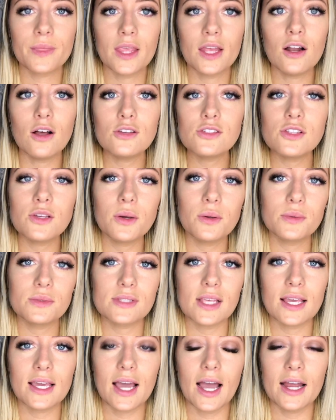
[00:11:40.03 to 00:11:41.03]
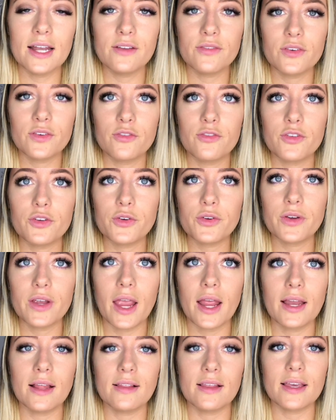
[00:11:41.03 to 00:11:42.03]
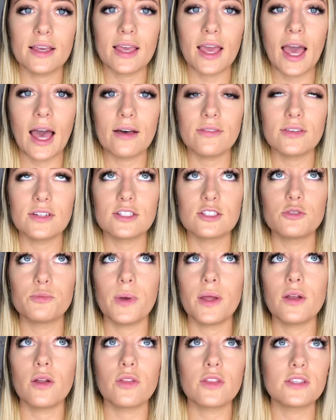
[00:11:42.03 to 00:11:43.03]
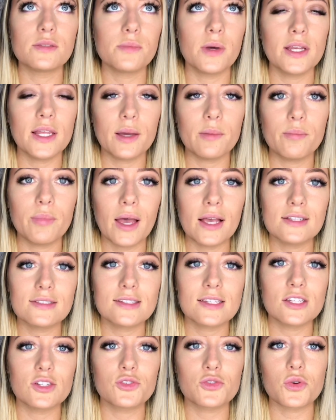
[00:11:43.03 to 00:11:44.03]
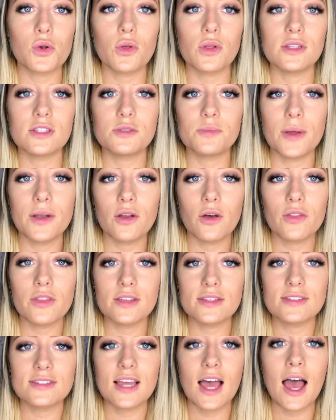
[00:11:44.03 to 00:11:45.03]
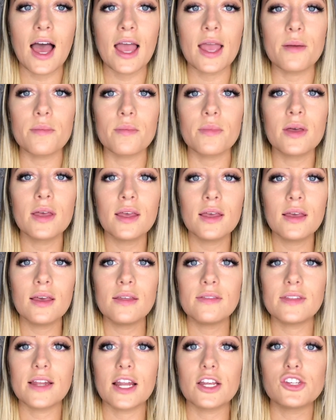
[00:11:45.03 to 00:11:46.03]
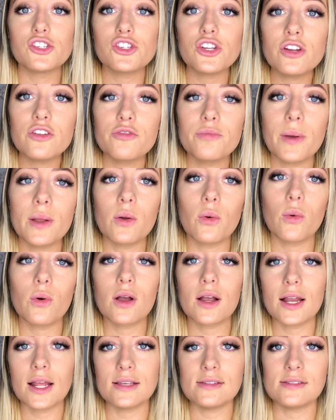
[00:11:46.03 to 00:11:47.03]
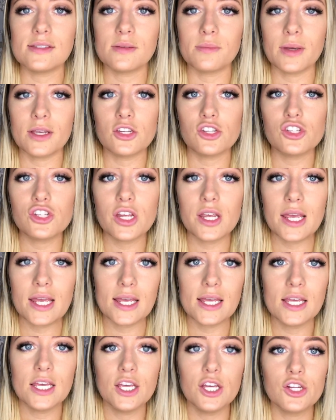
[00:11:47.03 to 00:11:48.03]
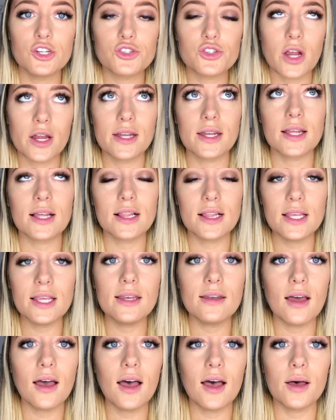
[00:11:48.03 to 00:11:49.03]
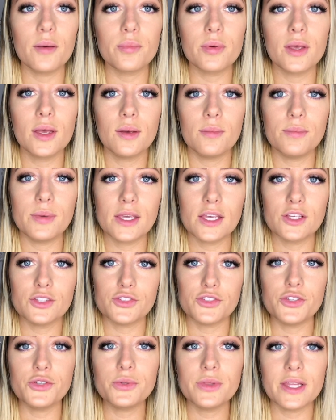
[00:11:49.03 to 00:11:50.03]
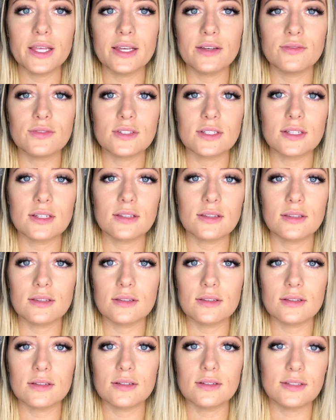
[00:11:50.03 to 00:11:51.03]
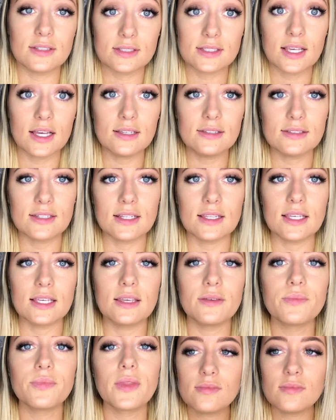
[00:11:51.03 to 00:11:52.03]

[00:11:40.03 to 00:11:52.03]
And also it was like kind of infuriating, like having to spend all this money on pest control and spend all this time that I should have been organizing my shit, trying to clean up because you lived disgustingly.